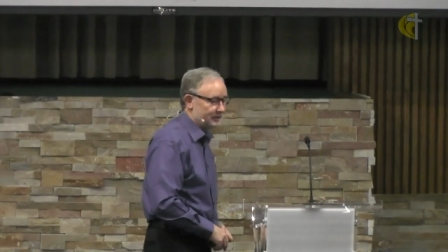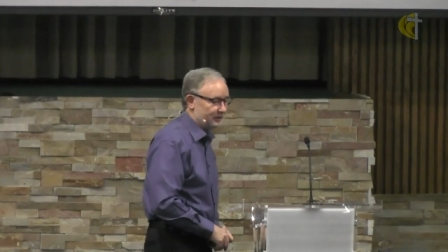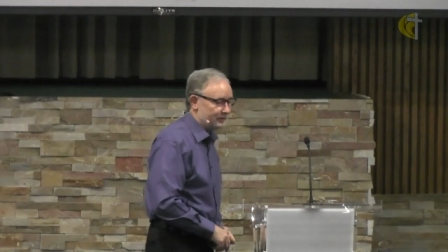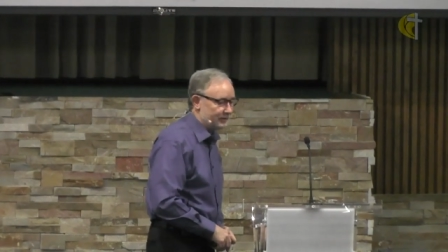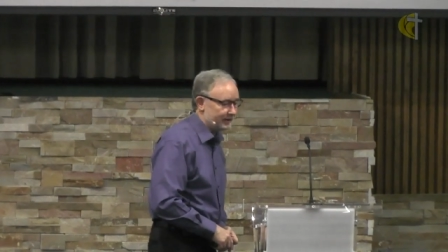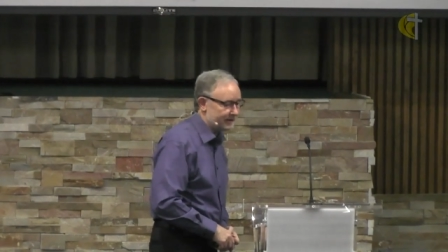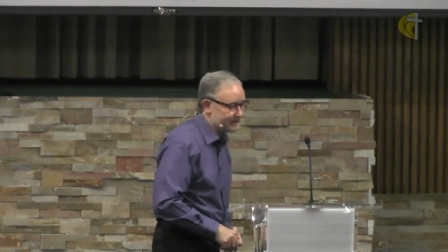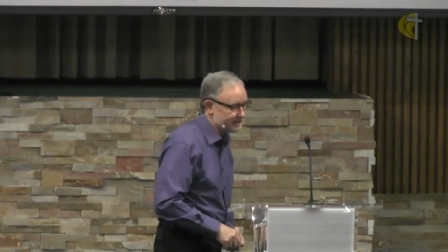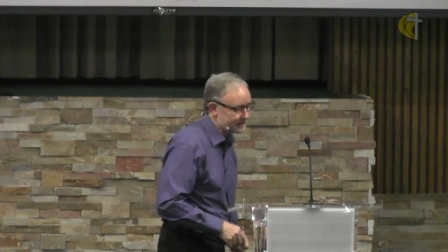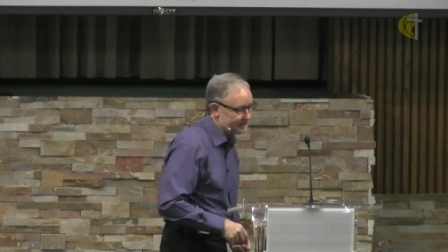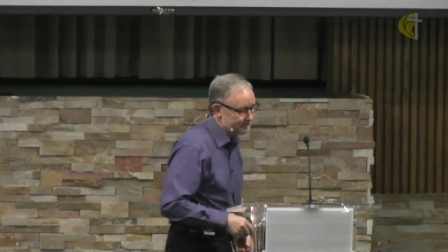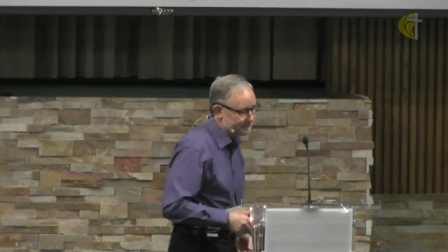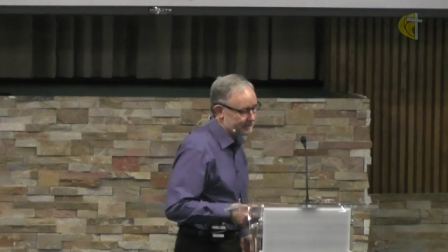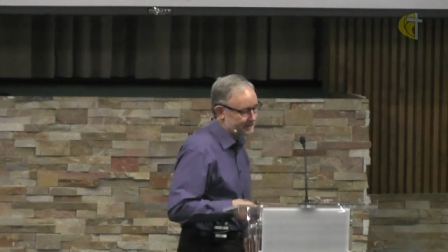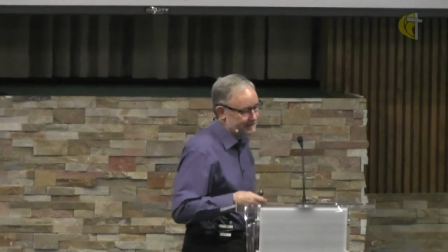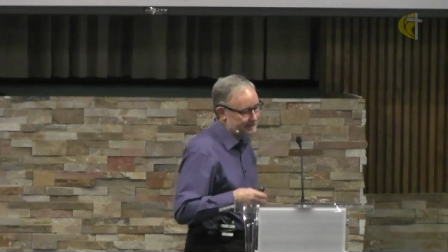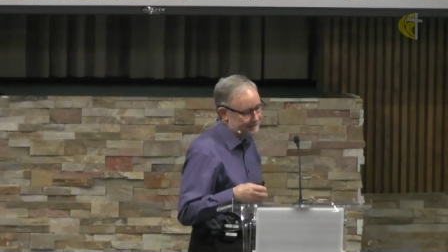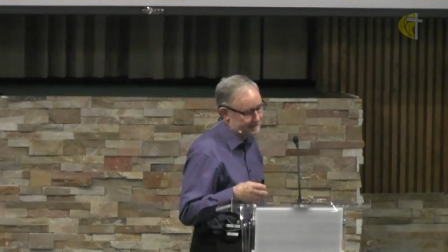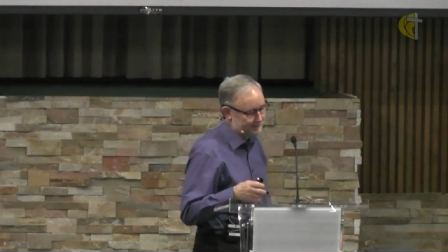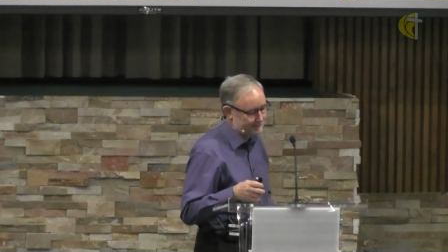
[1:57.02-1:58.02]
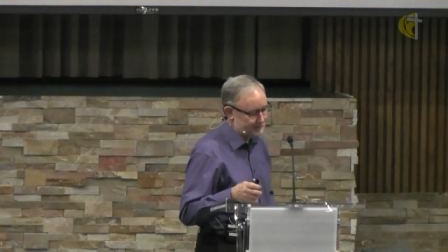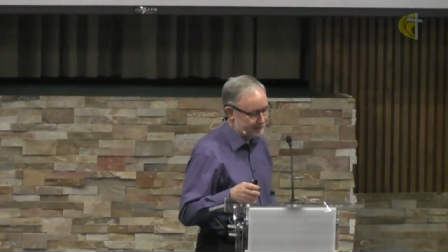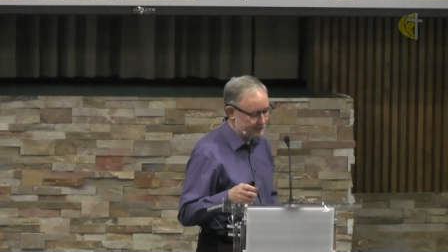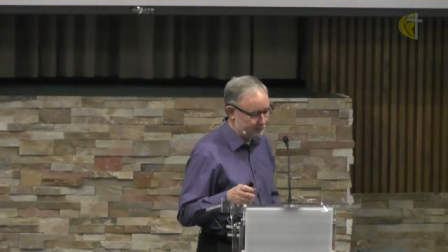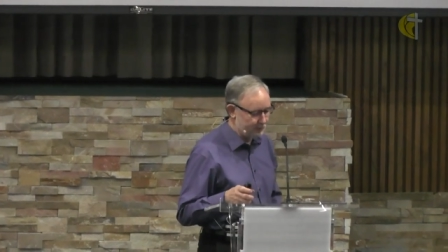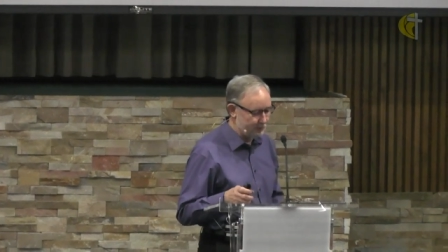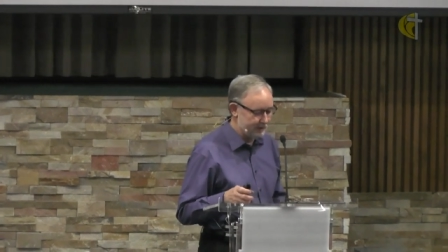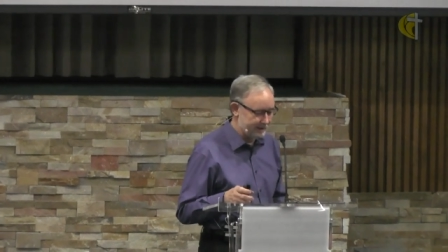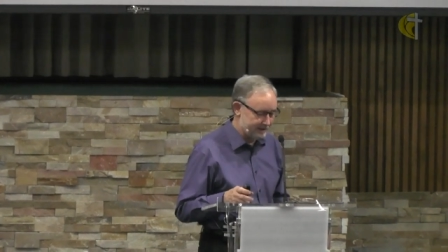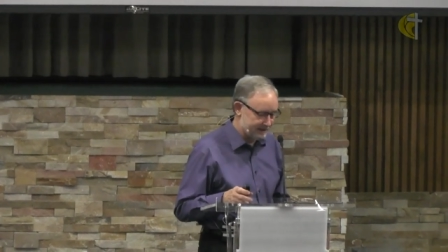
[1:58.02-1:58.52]
What does it mean to be
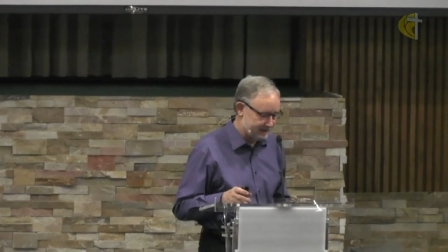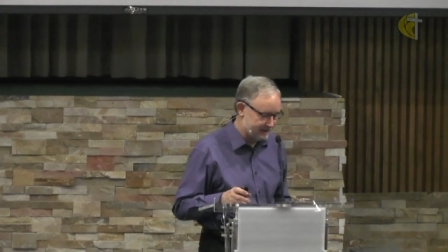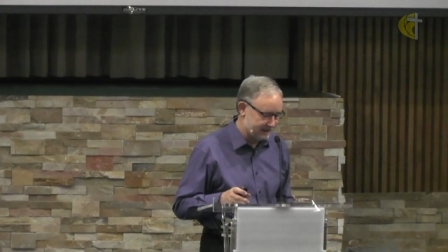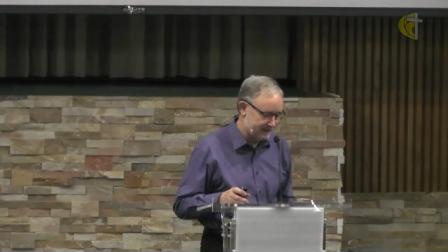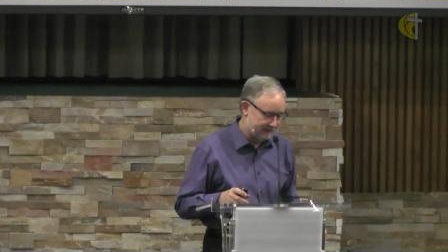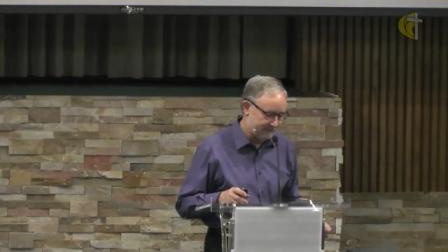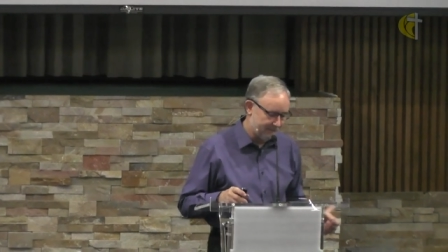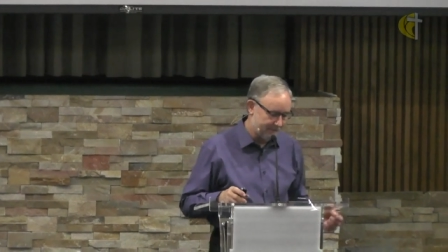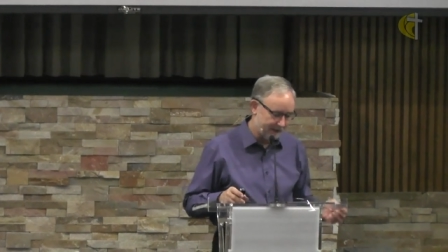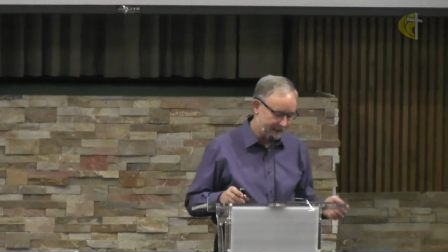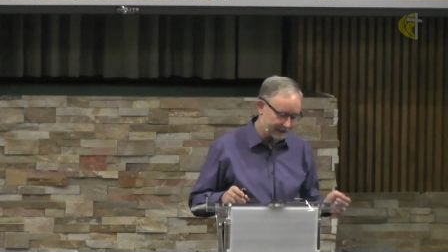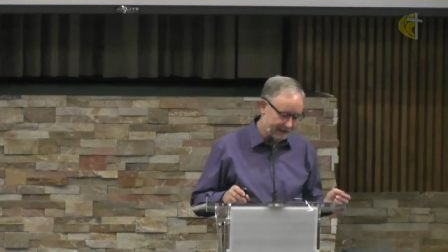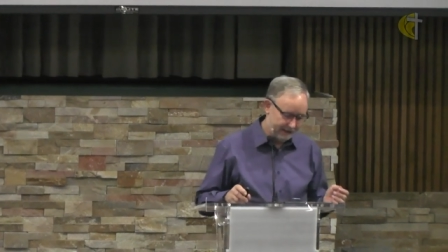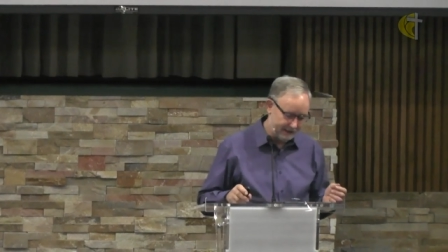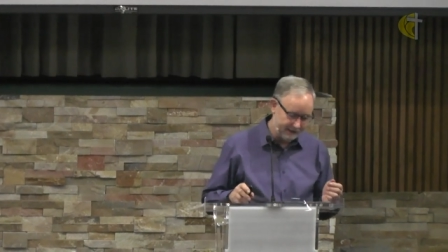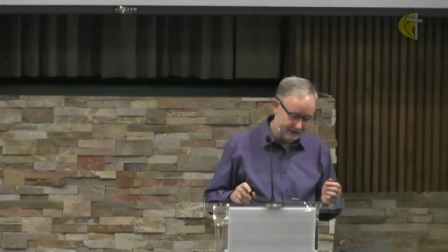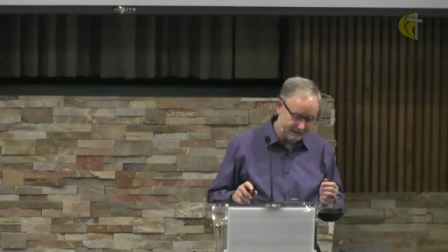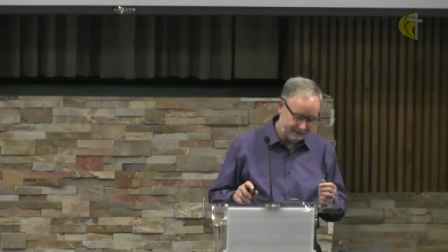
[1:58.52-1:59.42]
with somebody?